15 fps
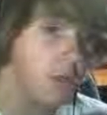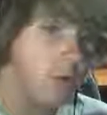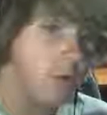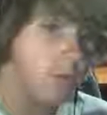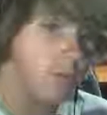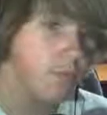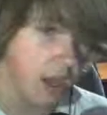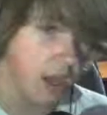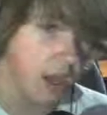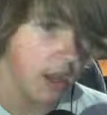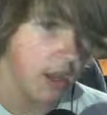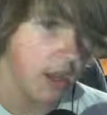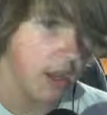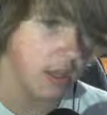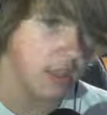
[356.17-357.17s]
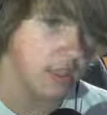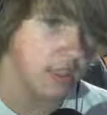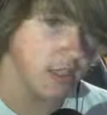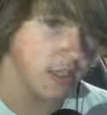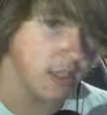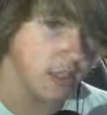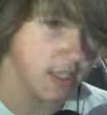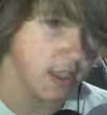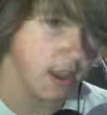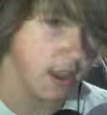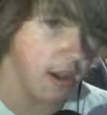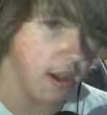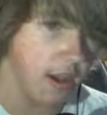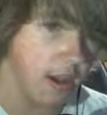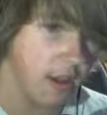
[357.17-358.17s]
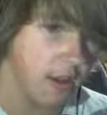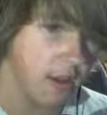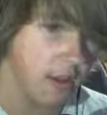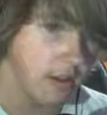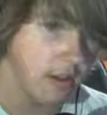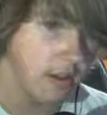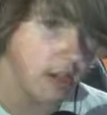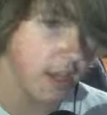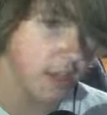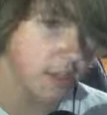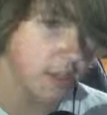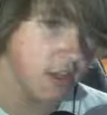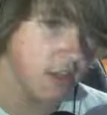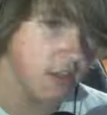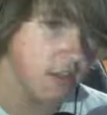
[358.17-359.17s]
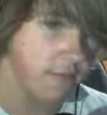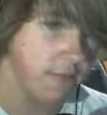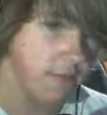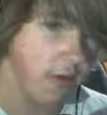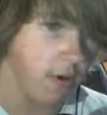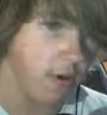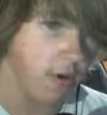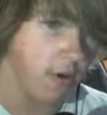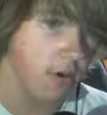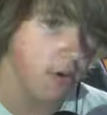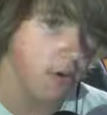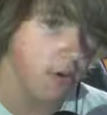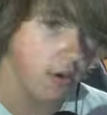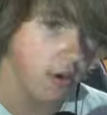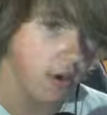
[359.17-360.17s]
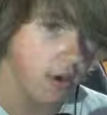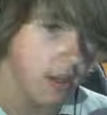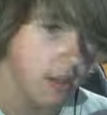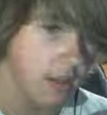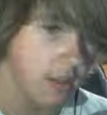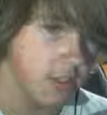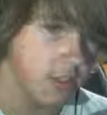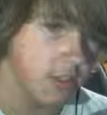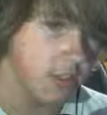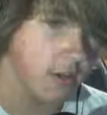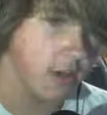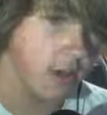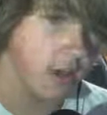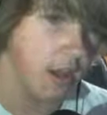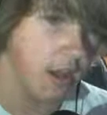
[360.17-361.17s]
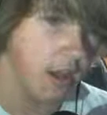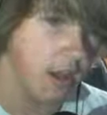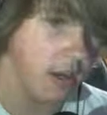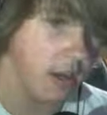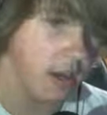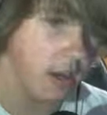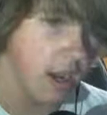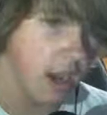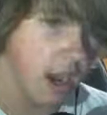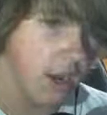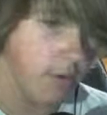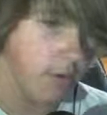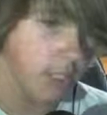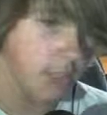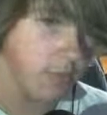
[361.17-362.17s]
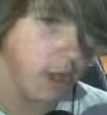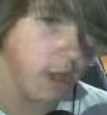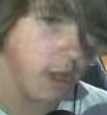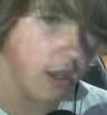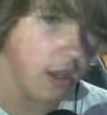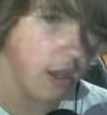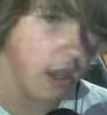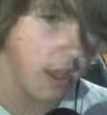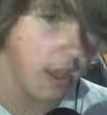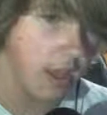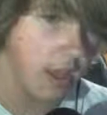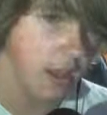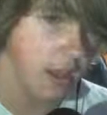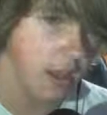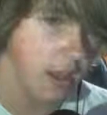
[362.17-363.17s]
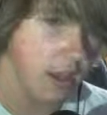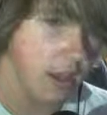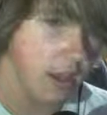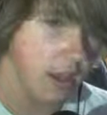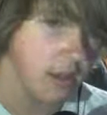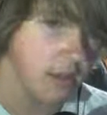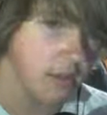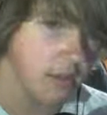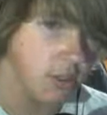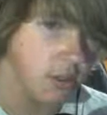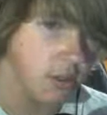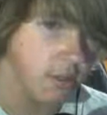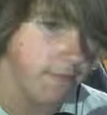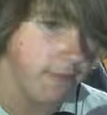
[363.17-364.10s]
you were- Eyes in the sky! gazing far into the night. I raise my hand to the